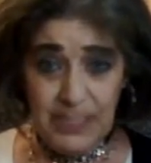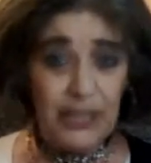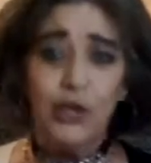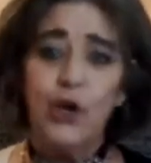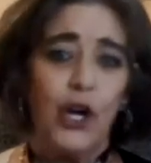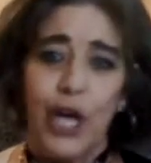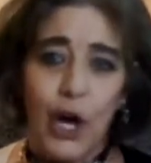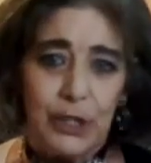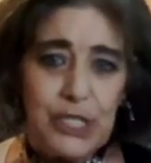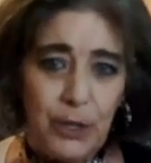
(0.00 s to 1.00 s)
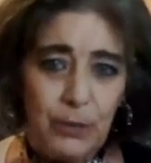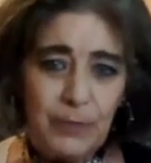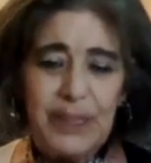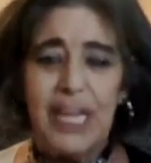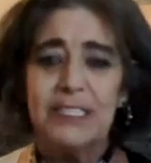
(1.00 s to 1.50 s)
They're not going to.
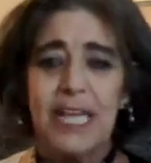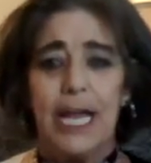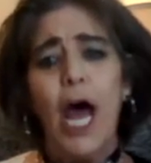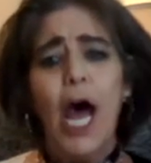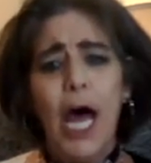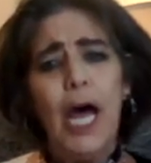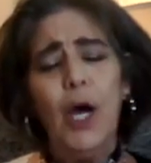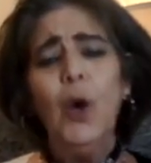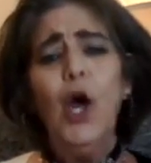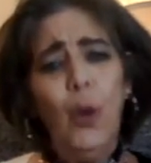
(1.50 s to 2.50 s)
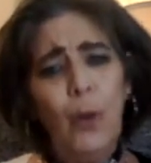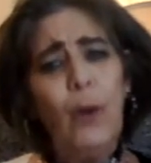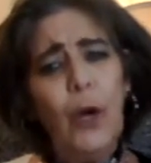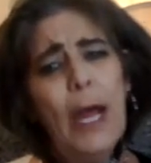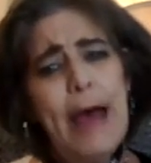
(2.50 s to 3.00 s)
They saying, oh,
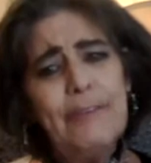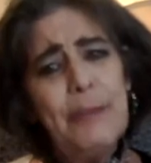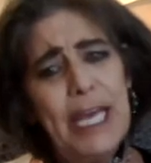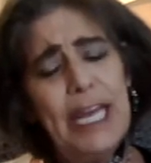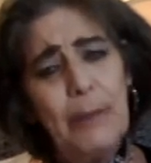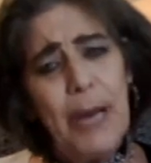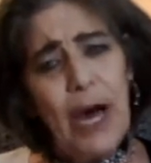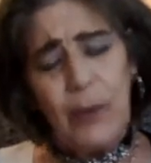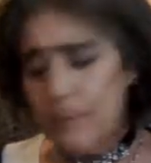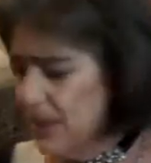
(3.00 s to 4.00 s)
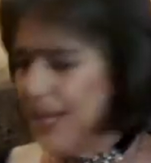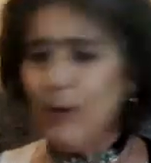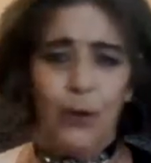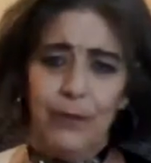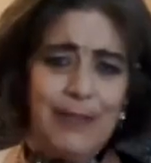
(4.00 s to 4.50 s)
well, we're having a meeting about it. They
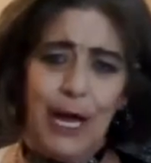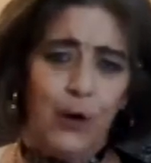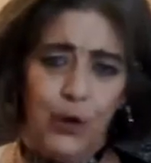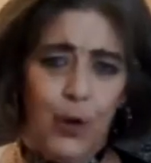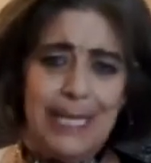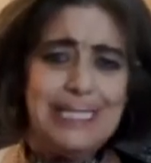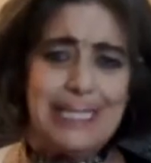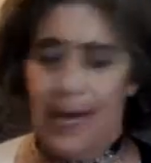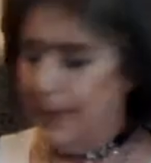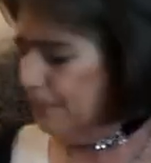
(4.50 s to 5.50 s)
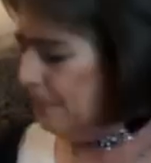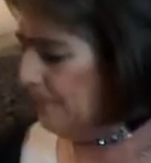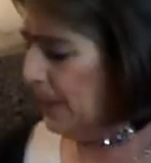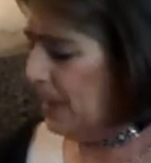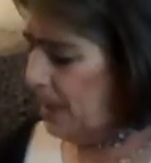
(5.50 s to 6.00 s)
are not. It's done.
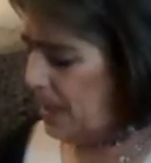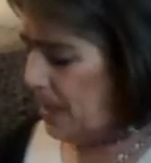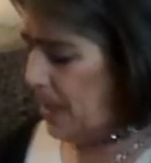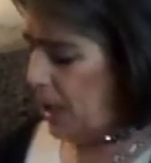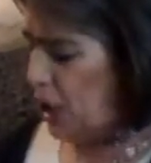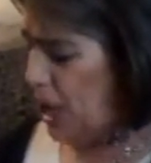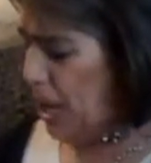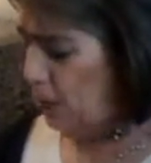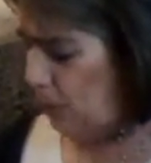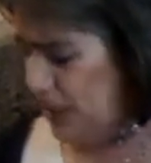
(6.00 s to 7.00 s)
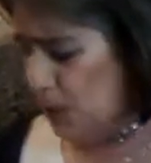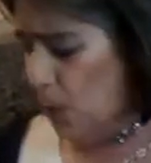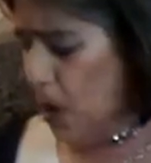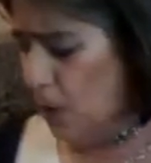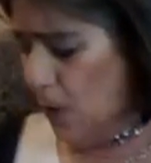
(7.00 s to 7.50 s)

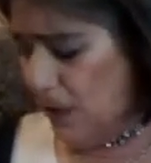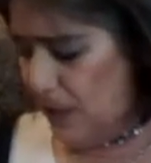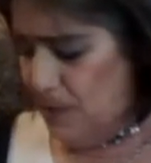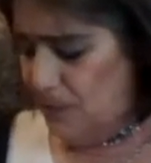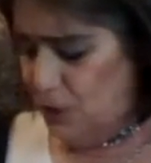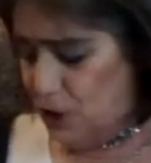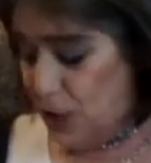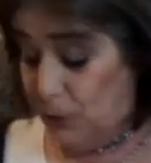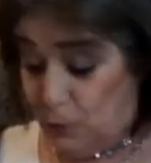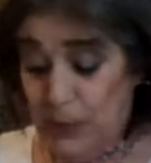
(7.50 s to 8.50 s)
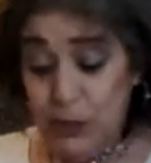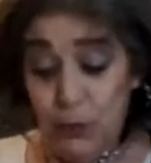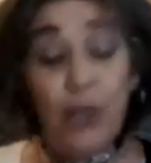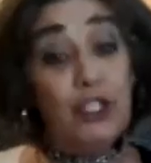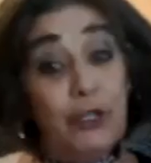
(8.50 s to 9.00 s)
Chris
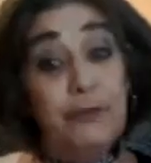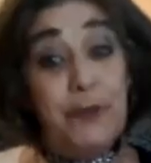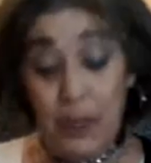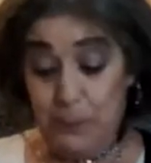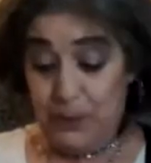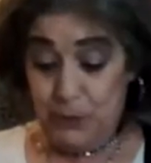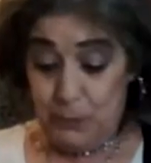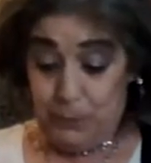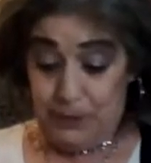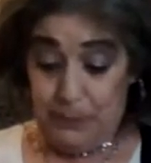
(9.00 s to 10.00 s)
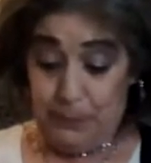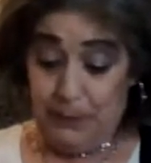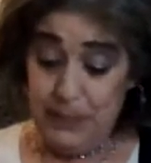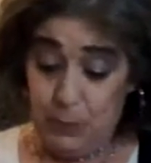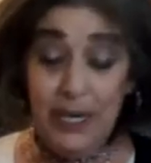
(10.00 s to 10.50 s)
Rock should have filed a police report. The
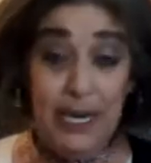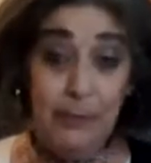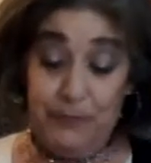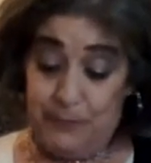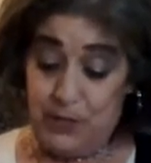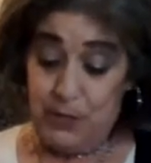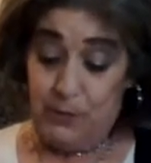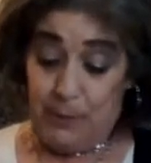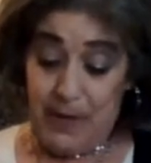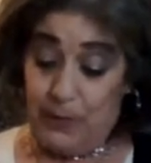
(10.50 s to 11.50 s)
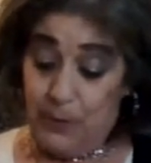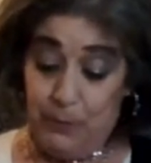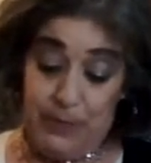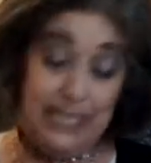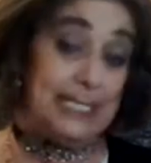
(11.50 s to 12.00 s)
police wanted him to make a
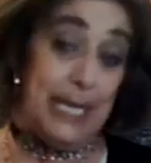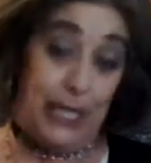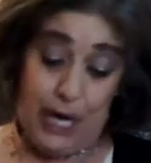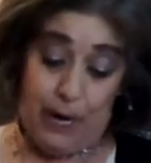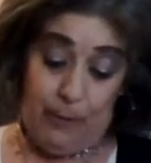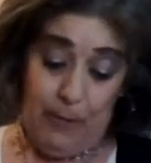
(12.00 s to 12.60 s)
report, and he said no.